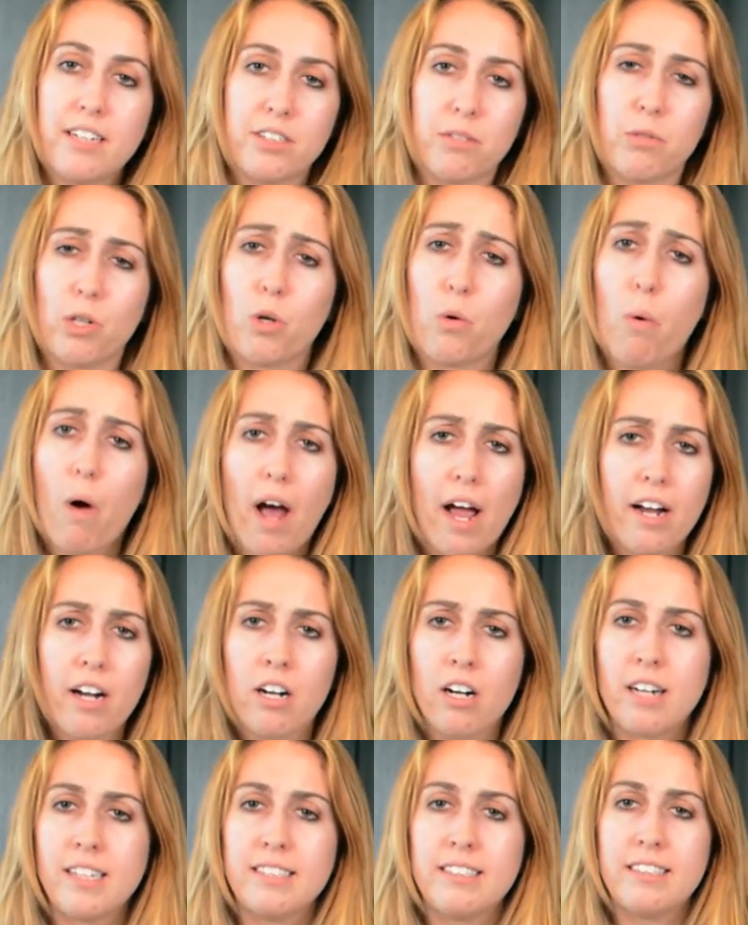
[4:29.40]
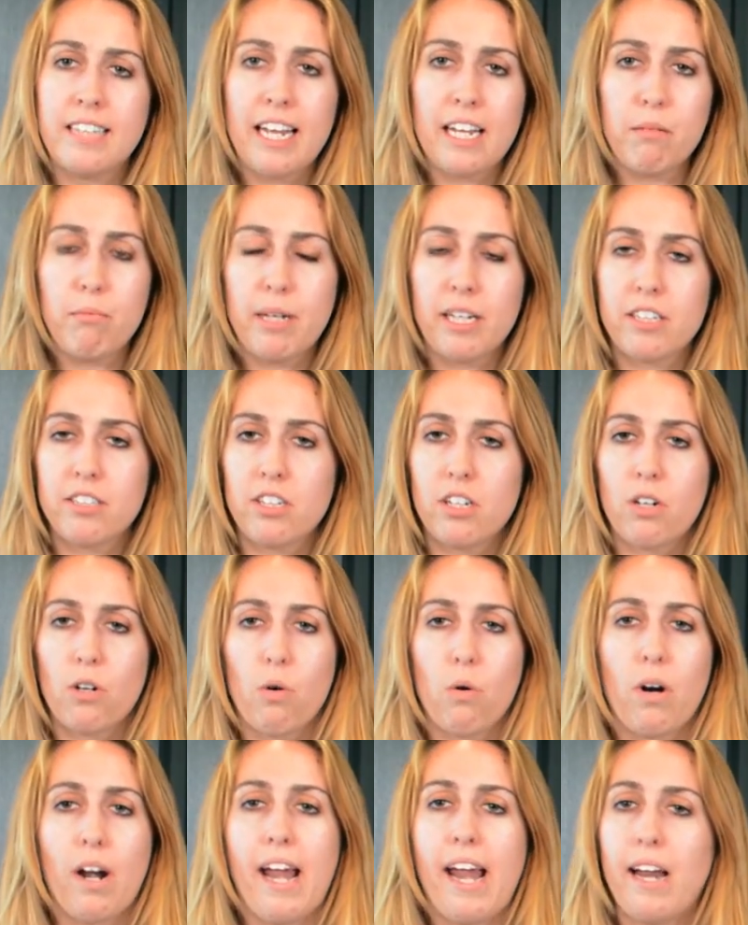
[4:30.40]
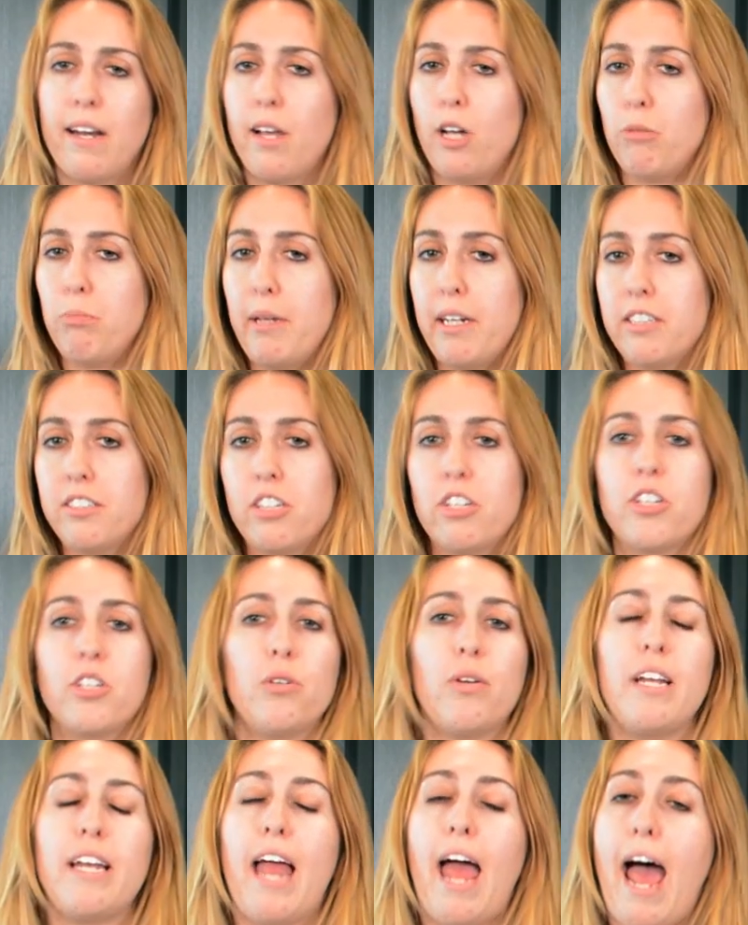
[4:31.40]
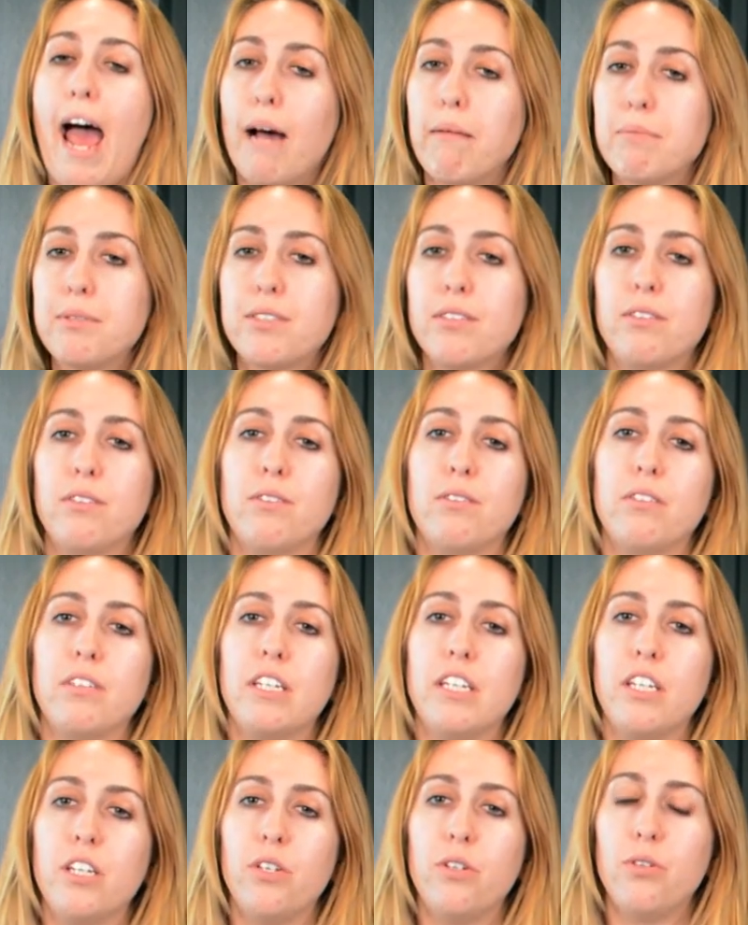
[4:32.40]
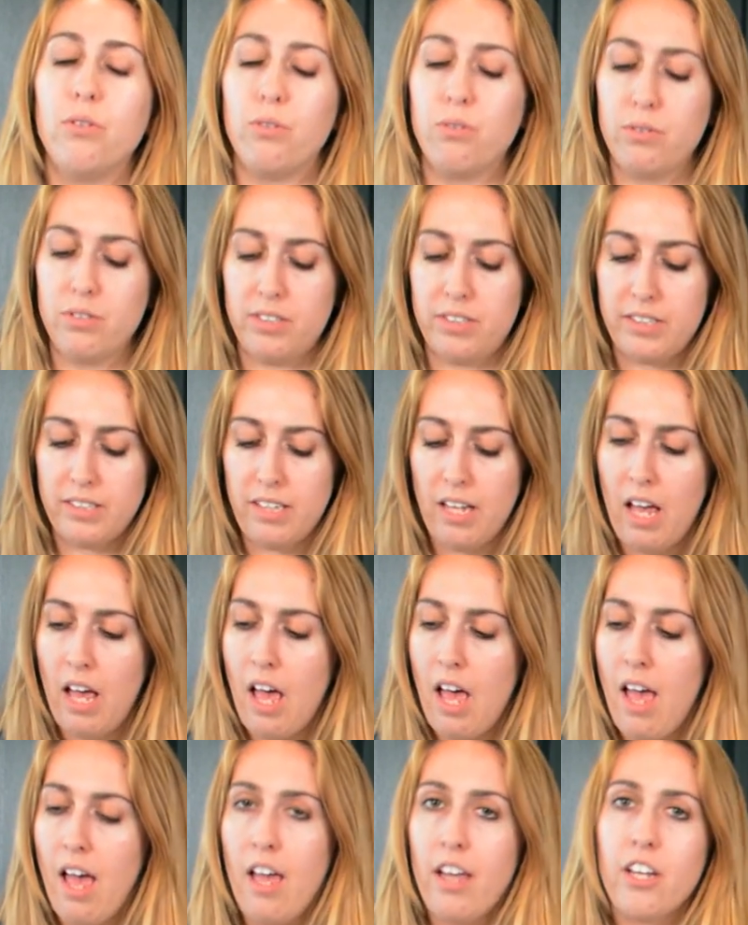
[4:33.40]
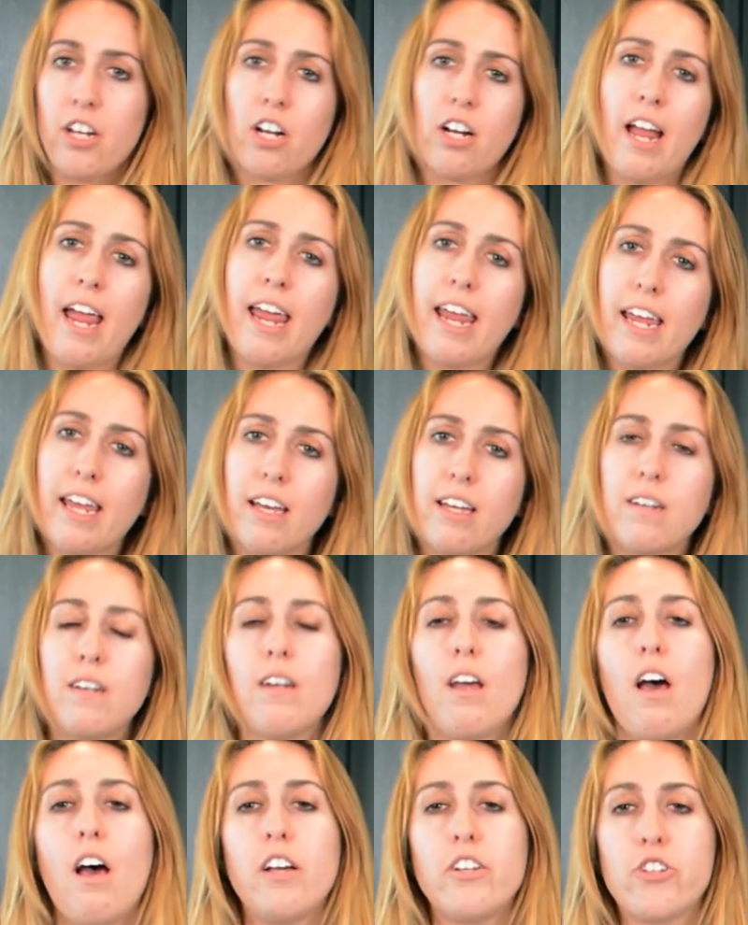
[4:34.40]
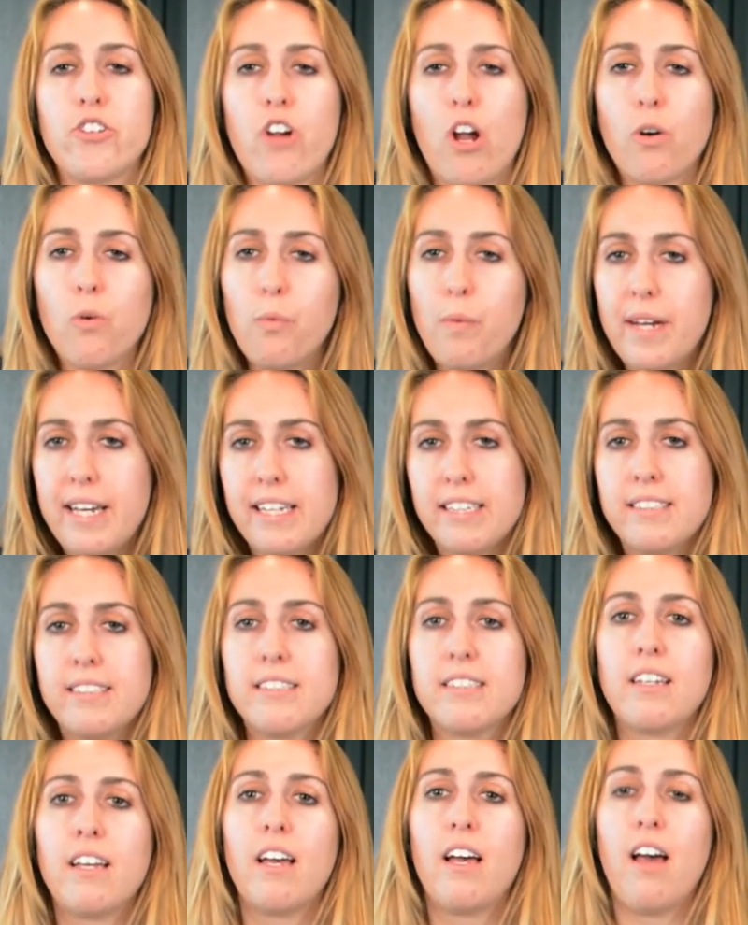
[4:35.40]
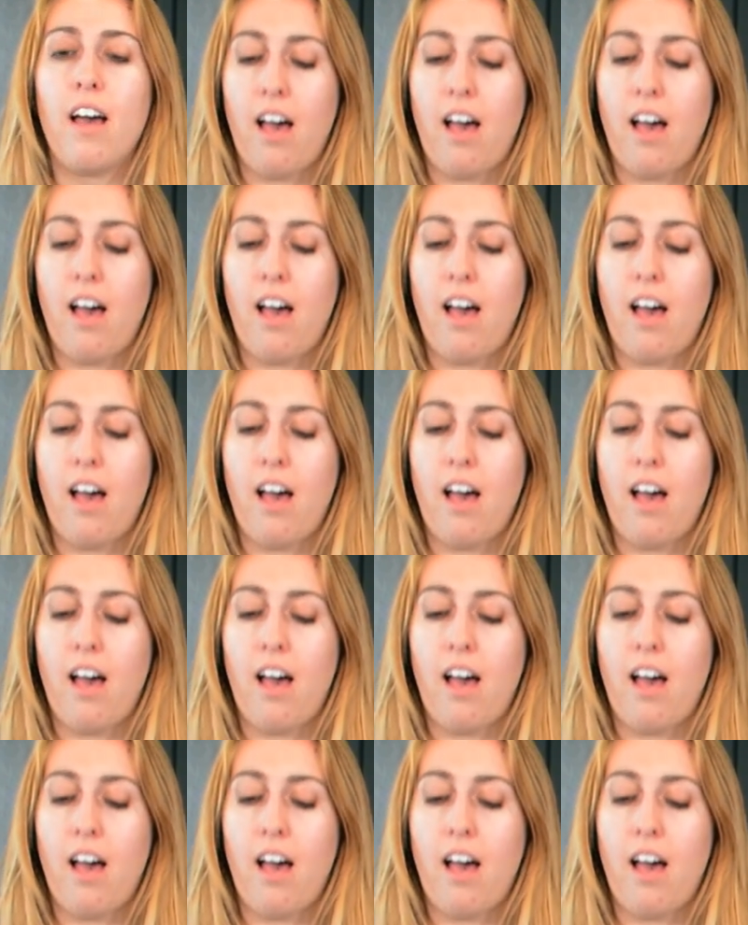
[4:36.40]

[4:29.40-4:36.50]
doesn't require a stand mixer or a handheld mixer. You can absolutely use your hand, a strong whisk,